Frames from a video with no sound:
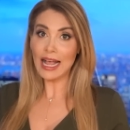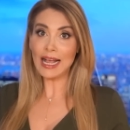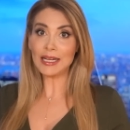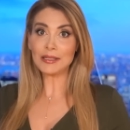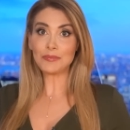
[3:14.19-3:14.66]

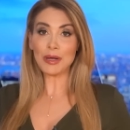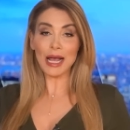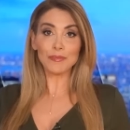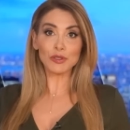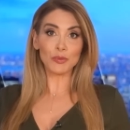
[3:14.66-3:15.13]
And
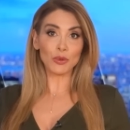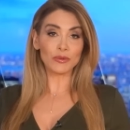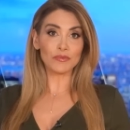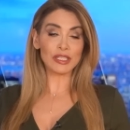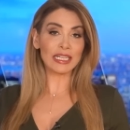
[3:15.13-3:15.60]
perhaps
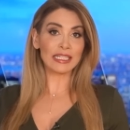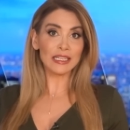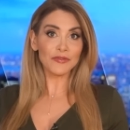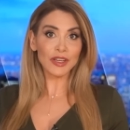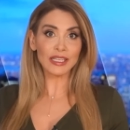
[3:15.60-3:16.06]
more
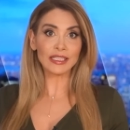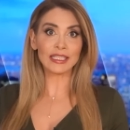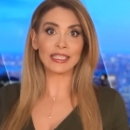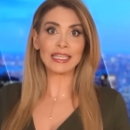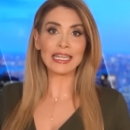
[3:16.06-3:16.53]

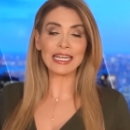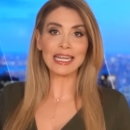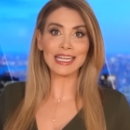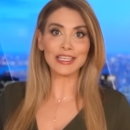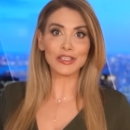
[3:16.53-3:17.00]

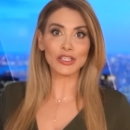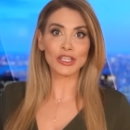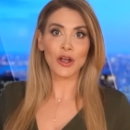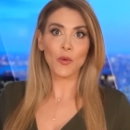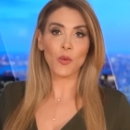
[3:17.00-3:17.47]
significantly
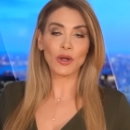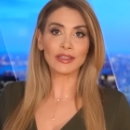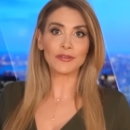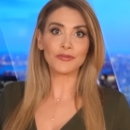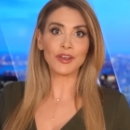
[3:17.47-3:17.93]
is
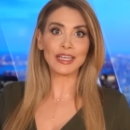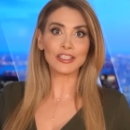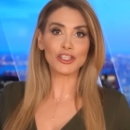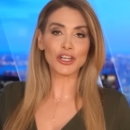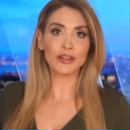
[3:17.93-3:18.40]
what the
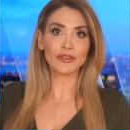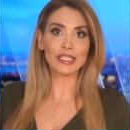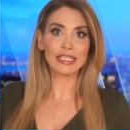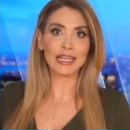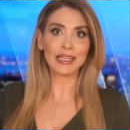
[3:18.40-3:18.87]
Fed chair
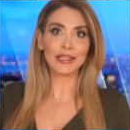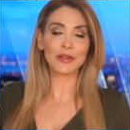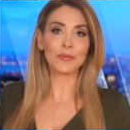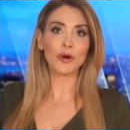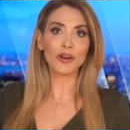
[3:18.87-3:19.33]
is telling
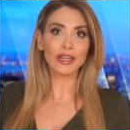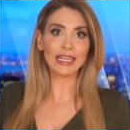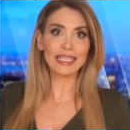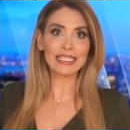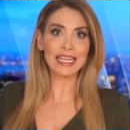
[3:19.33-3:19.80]
the
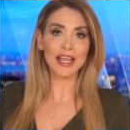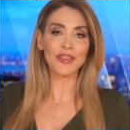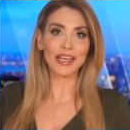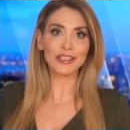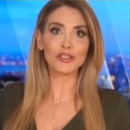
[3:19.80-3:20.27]
markets,
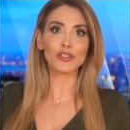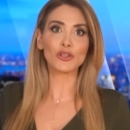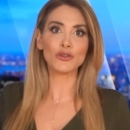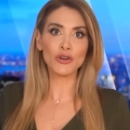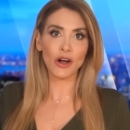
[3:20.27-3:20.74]
and that is
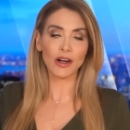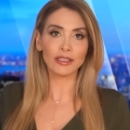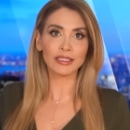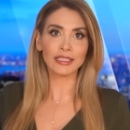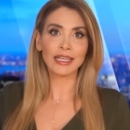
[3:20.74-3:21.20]
to
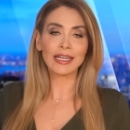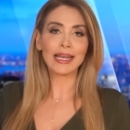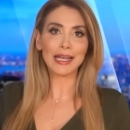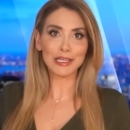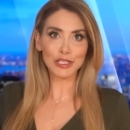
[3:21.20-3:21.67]
not
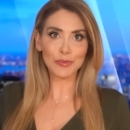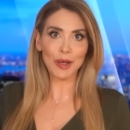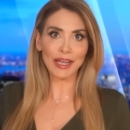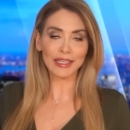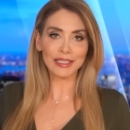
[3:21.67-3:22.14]

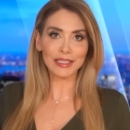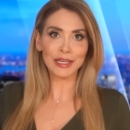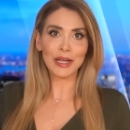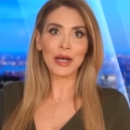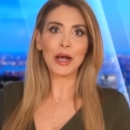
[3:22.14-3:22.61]
expect
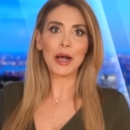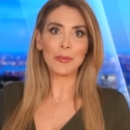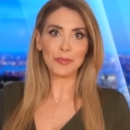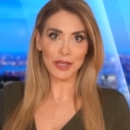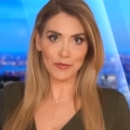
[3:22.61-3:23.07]

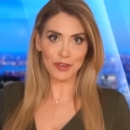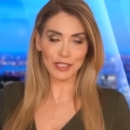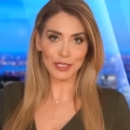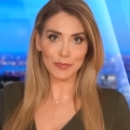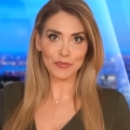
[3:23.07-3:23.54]
a
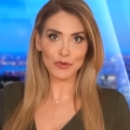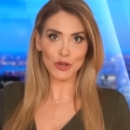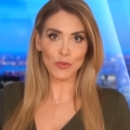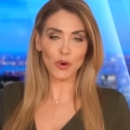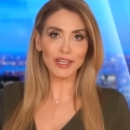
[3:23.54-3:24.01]
pivot.
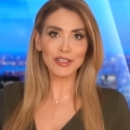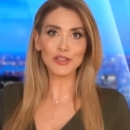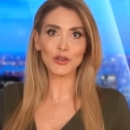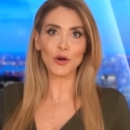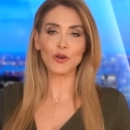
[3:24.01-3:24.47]
So what is your